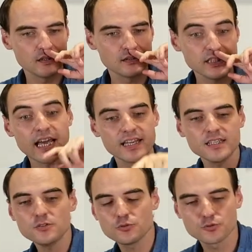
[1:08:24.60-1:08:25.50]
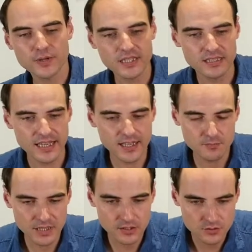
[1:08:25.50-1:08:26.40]
Yeah, I need to try it again
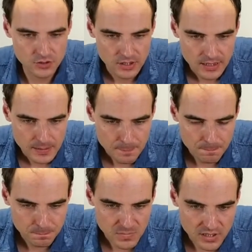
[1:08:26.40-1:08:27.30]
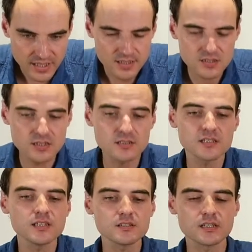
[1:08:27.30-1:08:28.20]
because, again, since
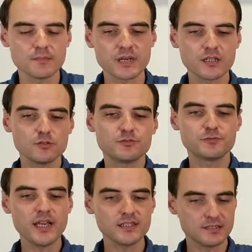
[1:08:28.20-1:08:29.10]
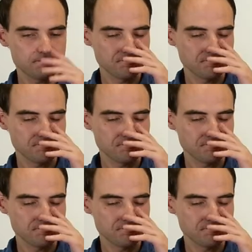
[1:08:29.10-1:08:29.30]
he's my good friend